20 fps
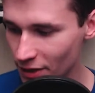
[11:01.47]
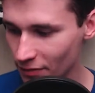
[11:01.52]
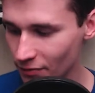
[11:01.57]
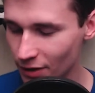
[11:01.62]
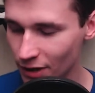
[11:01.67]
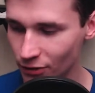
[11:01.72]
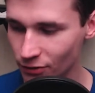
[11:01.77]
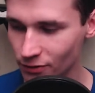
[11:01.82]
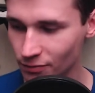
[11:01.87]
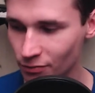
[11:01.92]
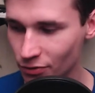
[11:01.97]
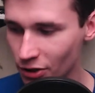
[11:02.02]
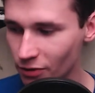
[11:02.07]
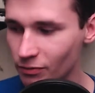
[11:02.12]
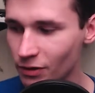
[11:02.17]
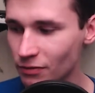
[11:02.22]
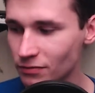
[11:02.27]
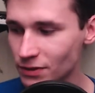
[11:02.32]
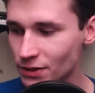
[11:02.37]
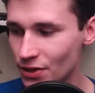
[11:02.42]
about
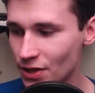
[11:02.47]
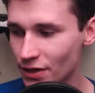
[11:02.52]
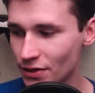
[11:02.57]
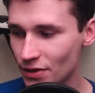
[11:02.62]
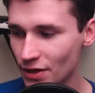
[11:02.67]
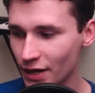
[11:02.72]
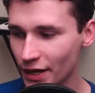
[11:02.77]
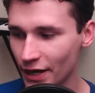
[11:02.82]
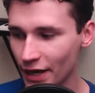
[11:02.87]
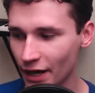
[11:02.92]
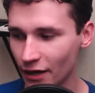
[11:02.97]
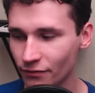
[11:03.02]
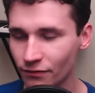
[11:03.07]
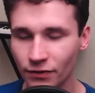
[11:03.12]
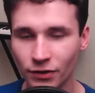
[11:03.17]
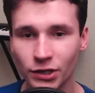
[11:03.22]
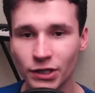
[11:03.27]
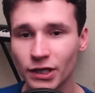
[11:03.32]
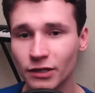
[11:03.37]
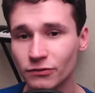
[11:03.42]
problems that they have
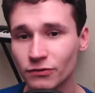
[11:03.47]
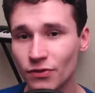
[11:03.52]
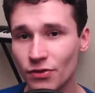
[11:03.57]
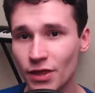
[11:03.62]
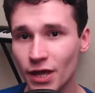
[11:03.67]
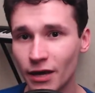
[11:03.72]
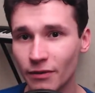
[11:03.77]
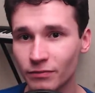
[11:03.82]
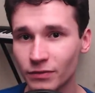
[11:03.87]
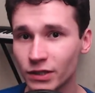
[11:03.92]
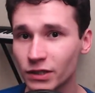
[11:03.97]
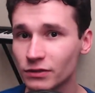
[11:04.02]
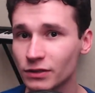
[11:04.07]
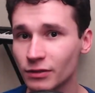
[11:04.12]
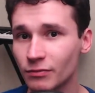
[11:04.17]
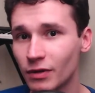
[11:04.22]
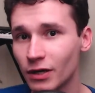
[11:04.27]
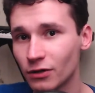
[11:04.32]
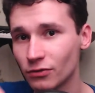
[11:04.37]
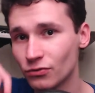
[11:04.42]
around them not
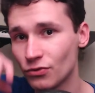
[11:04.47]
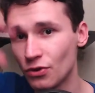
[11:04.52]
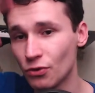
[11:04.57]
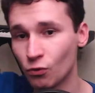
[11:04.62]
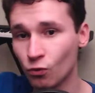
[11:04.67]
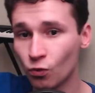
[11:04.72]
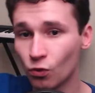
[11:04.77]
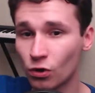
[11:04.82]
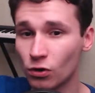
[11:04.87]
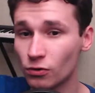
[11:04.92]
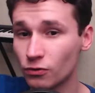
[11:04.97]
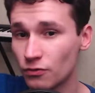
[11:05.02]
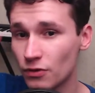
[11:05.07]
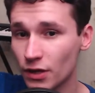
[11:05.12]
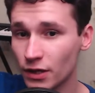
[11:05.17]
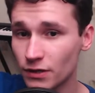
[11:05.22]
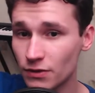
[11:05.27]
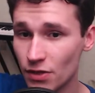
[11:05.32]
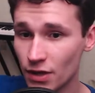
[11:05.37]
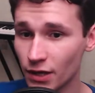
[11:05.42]
about the world
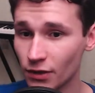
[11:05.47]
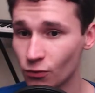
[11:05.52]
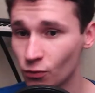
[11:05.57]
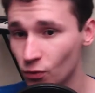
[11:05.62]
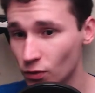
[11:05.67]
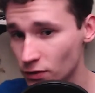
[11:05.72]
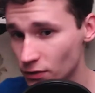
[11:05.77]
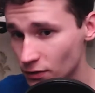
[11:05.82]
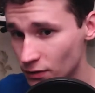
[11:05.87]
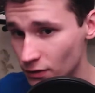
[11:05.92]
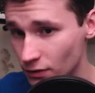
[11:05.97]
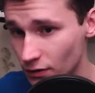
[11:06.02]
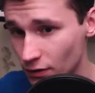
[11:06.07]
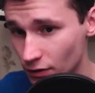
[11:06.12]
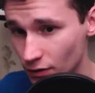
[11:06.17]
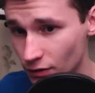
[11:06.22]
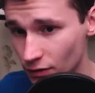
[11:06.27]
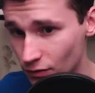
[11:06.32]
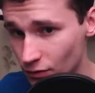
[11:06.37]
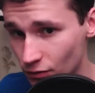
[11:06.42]
thing they want
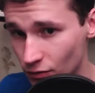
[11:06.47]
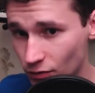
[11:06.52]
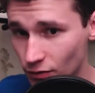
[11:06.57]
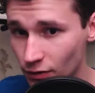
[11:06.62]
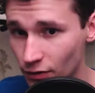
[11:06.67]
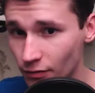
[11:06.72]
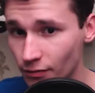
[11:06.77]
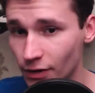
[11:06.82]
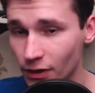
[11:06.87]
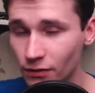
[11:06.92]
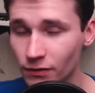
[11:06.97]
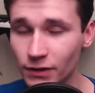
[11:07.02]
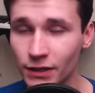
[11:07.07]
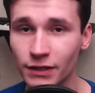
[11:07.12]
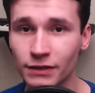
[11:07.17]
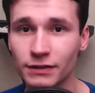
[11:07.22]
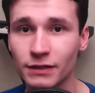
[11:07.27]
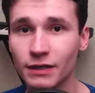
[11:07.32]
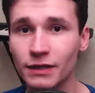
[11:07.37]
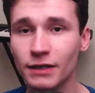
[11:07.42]
uh, to talk about
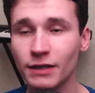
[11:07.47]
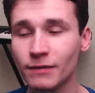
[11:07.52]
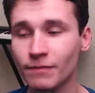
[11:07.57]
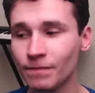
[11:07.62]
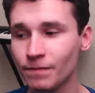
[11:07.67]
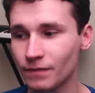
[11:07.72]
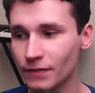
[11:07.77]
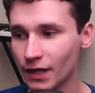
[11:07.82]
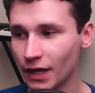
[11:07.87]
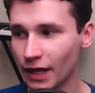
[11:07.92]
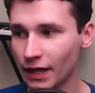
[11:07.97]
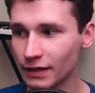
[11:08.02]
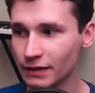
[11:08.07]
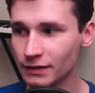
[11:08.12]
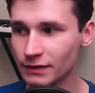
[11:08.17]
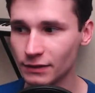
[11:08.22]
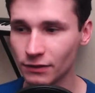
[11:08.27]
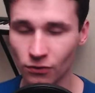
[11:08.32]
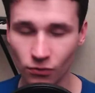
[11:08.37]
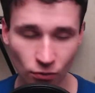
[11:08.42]
it
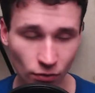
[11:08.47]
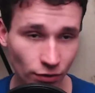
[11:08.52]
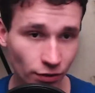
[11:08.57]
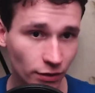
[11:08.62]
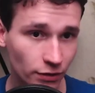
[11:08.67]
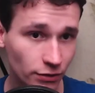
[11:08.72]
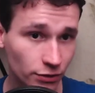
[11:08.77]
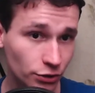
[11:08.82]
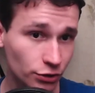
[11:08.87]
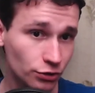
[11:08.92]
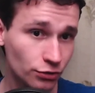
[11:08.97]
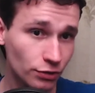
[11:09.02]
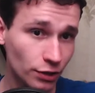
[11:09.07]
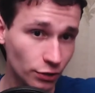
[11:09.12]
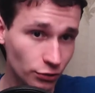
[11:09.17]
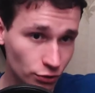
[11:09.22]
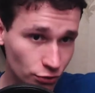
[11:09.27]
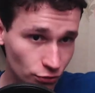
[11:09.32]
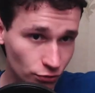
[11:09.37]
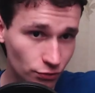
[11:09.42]
and or should i
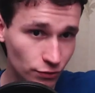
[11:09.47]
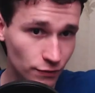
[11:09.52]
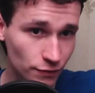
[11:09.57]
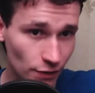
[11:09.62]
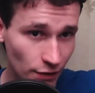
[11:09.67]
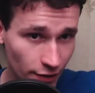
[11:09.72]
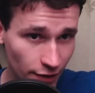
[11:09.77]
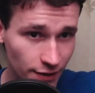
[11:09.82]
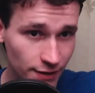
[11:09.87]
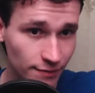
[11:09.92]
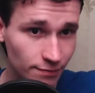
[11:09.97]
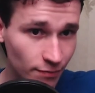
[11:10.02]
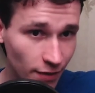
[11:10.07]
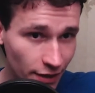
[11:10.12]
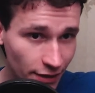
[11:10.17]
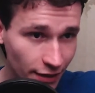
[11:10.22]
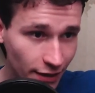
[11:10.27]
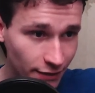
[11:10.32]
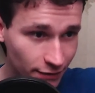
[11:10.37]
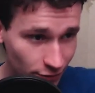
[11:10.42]
choose less
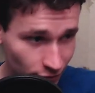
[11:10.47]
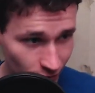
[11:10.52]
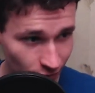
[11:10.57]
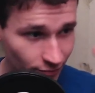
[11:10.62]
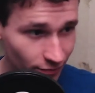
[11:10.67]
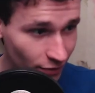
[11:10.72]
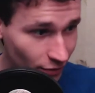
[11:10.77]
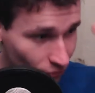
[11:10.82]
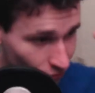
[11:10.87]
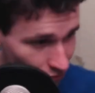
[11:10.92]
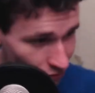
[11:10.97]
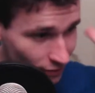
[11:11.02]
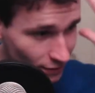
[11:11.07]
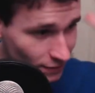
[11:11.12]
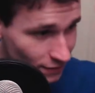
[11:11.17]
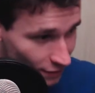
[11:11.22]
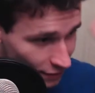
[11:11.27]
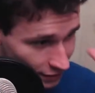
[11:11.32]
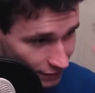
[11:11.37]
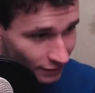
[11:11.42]
money and talk about
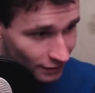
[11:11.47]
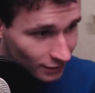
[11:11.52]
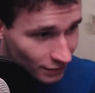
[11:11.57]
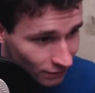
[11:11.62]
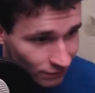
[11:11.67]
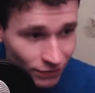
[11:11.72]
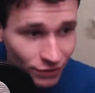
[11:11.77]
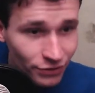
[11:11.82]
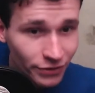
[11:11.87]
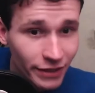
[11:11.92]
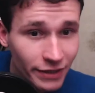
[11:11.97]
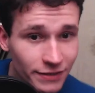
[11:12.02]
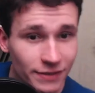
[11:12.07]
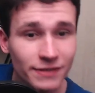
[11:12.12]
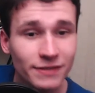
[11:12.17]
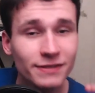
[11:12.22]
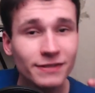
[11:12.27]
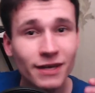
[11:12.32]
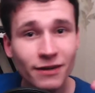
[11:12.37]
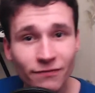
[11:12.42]
this kind of crazy
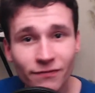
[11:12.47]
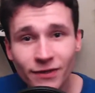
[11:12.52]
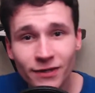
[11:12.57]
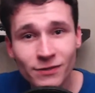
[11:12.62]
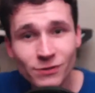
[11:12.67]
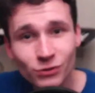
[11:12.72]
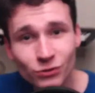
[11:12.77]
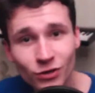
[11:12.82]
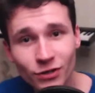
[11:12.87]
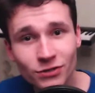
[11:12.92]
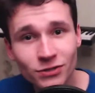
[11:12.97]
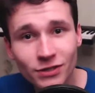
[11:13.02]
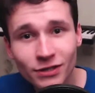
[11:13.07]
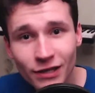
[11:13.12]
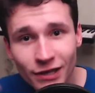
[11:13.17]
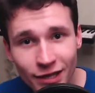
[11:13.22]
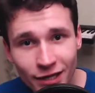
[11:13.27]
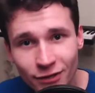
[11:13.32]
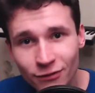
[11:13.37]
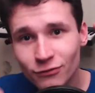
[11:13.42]
stuff constructing
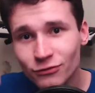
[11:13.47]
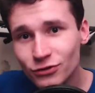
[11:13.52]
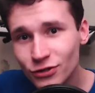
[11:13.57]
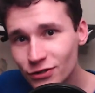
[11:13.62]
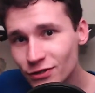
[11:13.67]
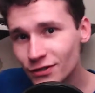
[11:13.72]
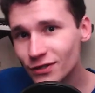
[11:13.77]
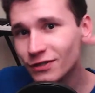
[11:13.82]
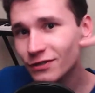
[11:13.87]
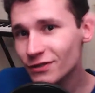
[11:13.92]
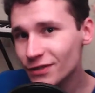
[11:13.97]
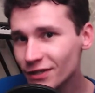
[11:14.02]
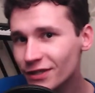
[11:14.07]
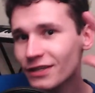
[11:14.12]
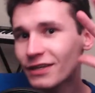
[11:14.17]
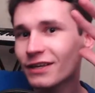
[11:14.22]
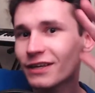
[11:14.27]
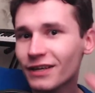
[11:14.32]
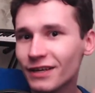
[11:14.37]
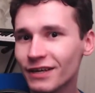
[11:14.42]
languages and
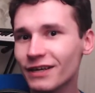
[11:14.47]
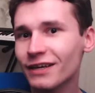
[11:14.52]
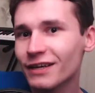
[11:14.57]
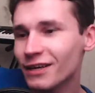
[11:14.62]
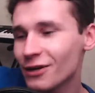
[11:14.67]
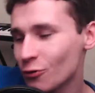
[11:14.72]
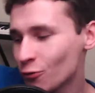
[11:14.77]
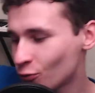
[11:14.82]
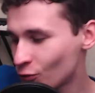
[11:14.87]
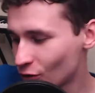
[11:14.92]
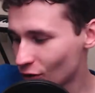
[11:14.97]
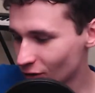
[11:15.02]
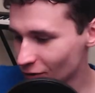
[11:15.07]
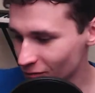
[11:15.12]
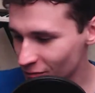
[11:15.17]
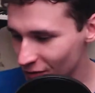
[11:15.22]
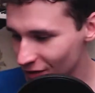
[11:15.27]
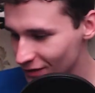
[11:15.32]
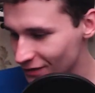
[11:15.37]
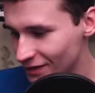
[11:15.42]

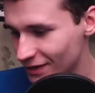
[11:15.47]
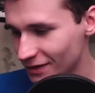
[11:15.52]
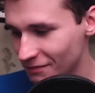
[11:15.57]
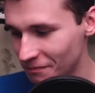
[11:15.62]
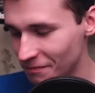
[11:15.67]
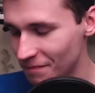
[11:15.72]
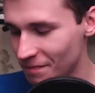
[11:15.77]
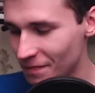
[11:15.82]
world building